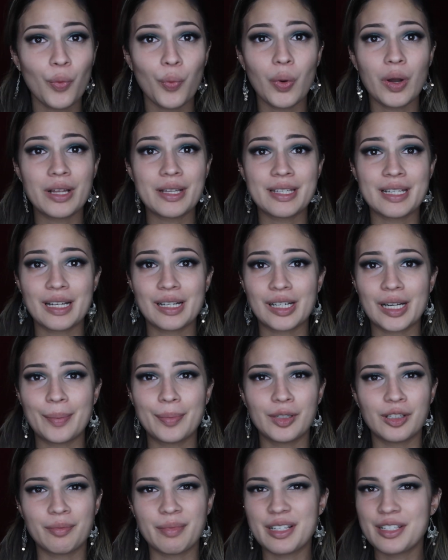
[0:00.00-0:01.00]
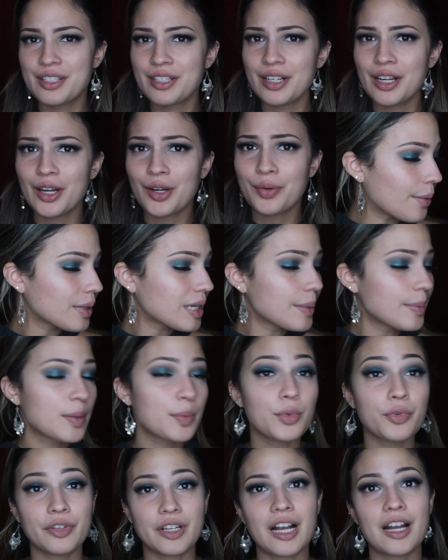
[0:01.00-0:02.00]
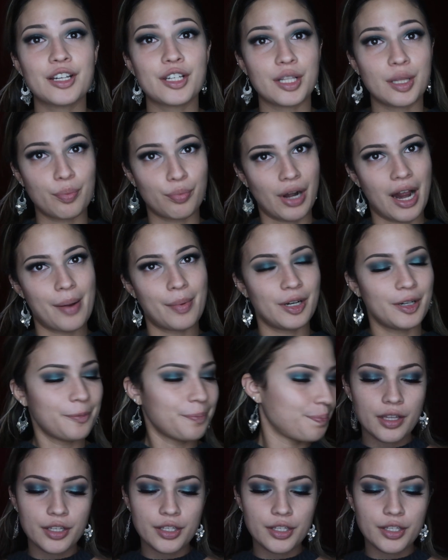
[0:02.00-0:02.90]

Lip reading: was a couple of months ago. Now we're going to be moving on to the primer.